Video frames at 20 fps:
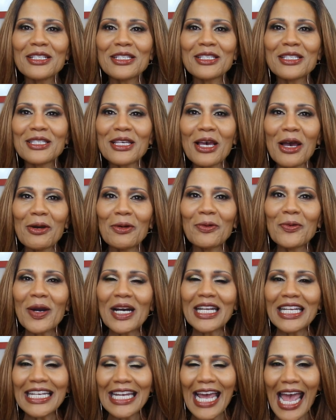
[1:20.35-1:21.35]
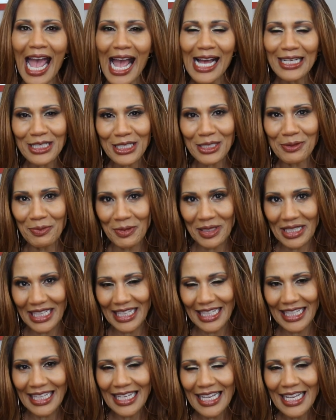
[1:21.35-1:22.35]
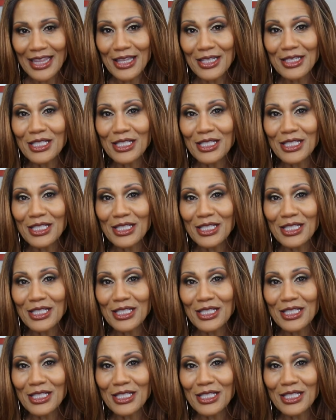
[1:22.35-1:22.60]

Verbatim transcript: so what he asked me